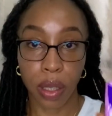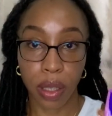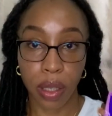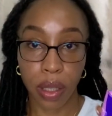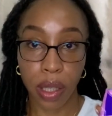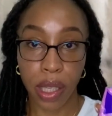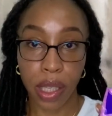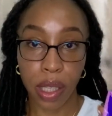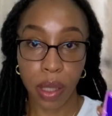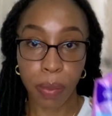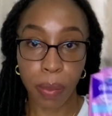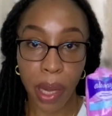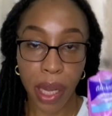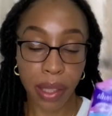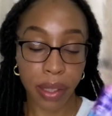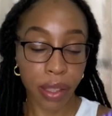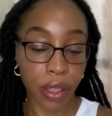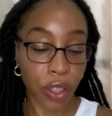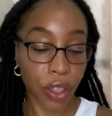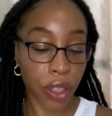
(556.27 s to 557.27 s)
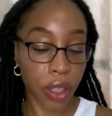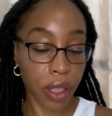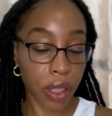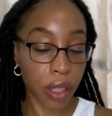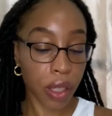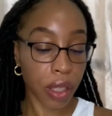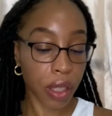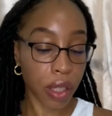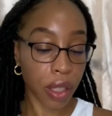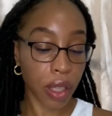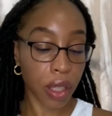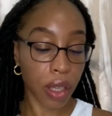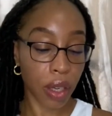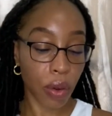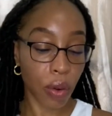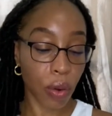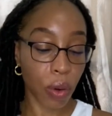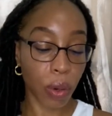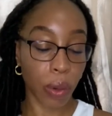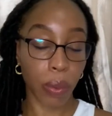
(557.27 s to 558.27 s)
these panty shields the
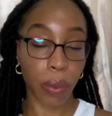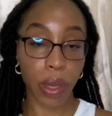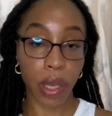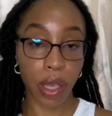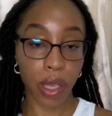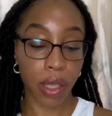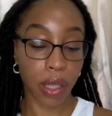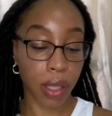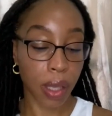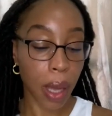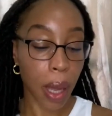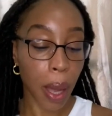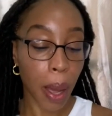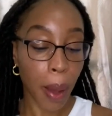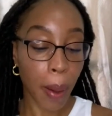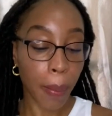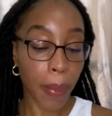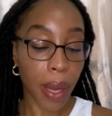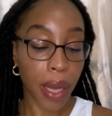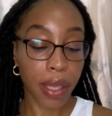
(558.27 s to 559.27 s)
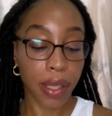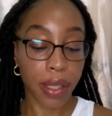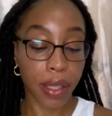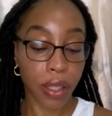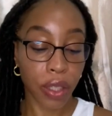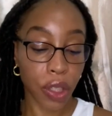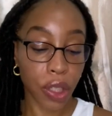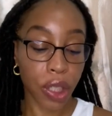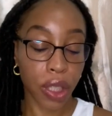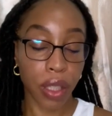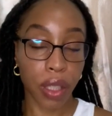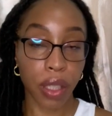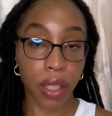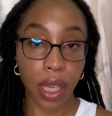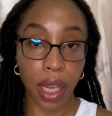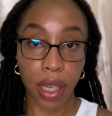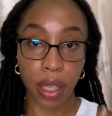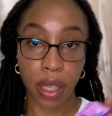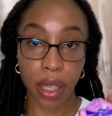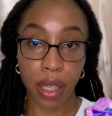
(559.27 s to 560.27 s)
always panty shields
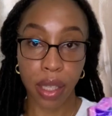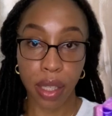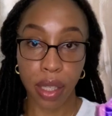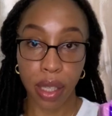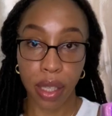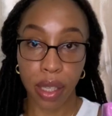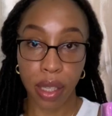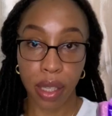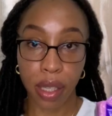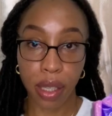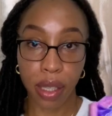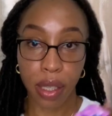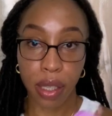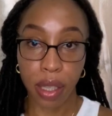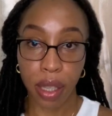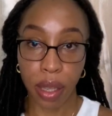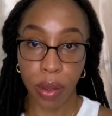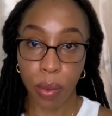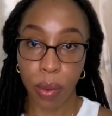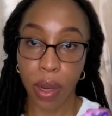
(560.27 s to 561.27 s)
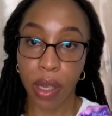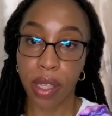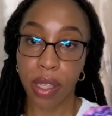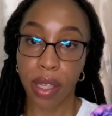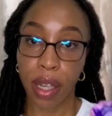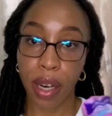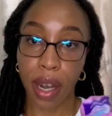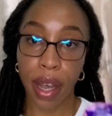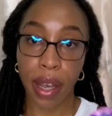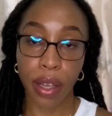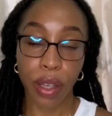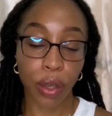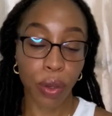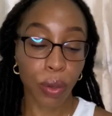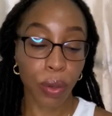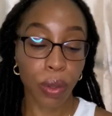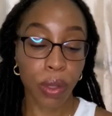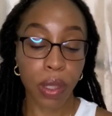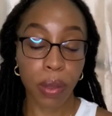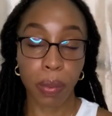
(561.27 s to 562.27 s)
and this is the ones that i
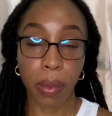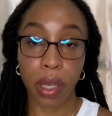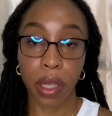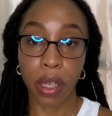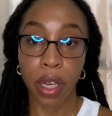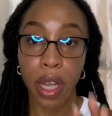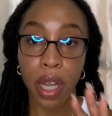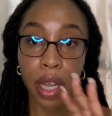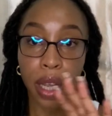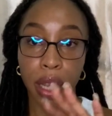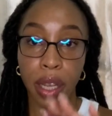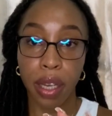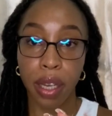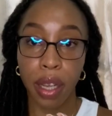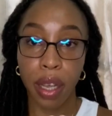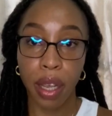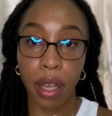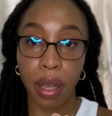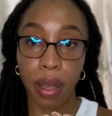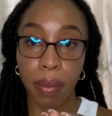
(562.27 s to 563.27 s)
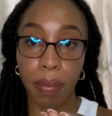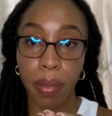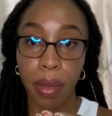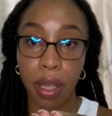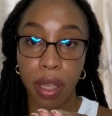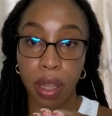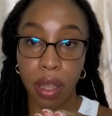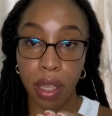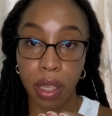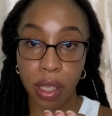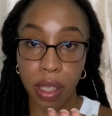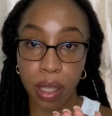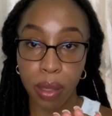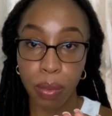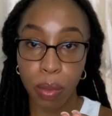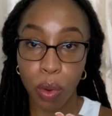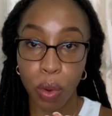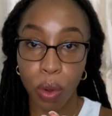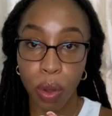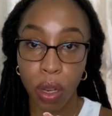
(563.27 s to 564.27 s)
use but it came in the
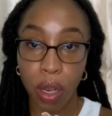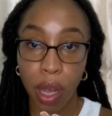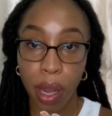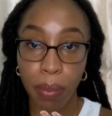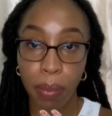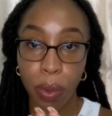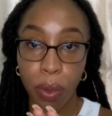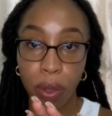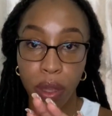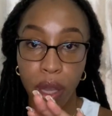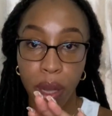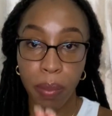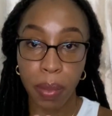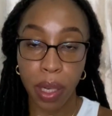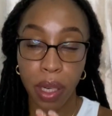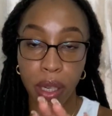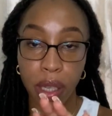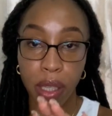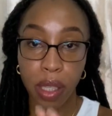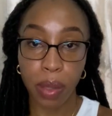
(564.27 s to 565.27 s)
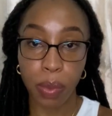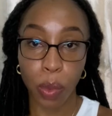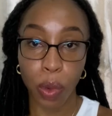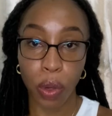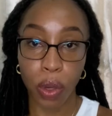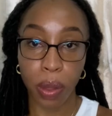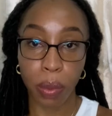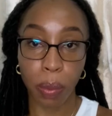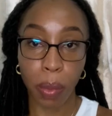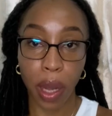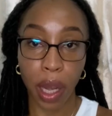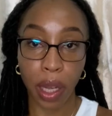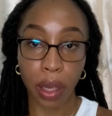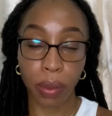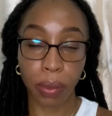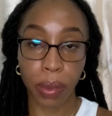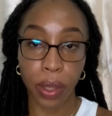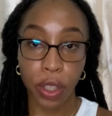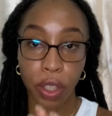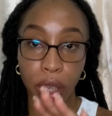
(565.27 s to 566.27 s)
small i bought them in the small pack
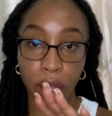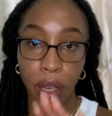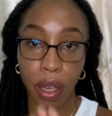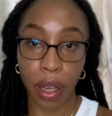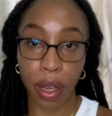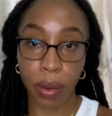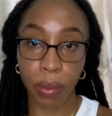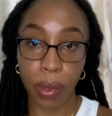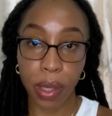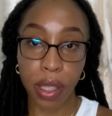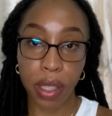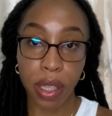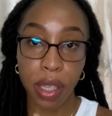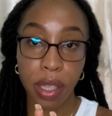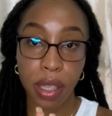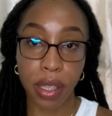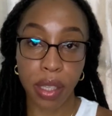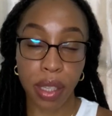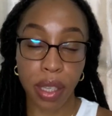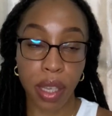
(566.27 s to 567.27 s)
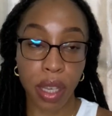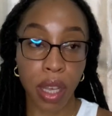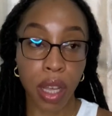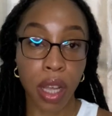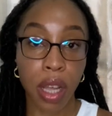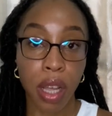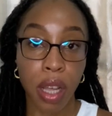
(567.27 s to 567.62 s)
which again was easy